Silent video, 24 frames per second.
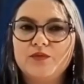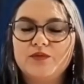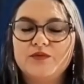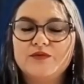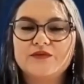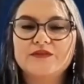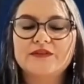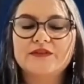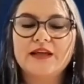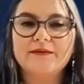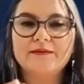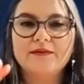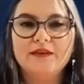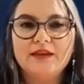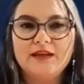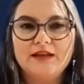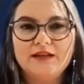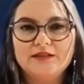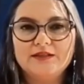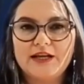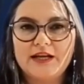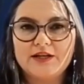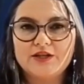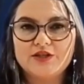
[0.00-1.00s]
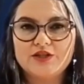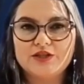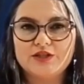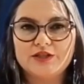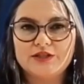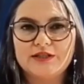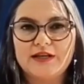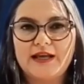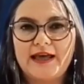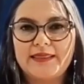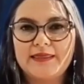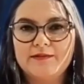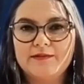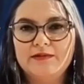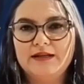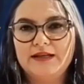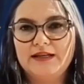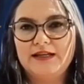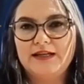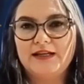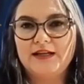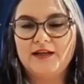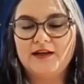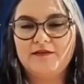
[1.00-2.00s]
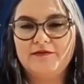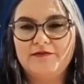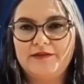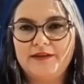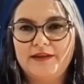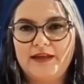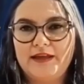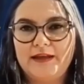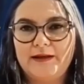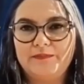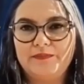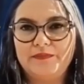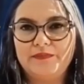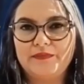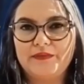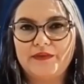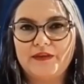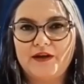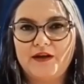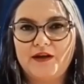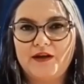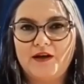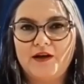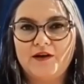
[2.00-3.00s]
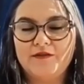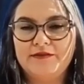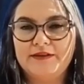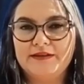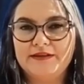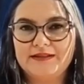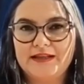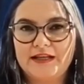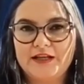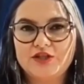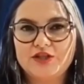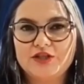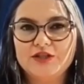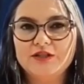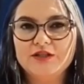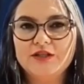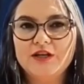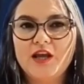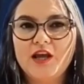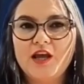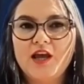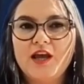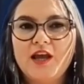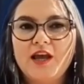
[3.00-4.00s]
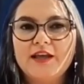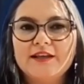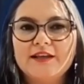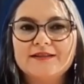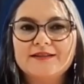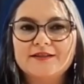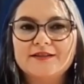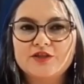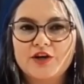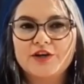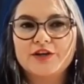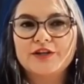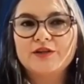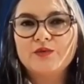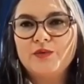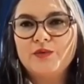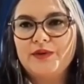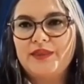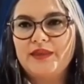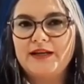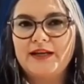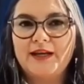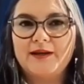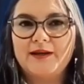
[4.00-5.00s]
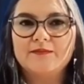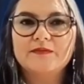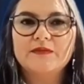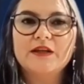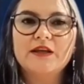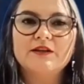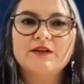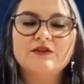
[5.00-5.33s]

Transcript: set the intention at the beginning of the session, starting with a name.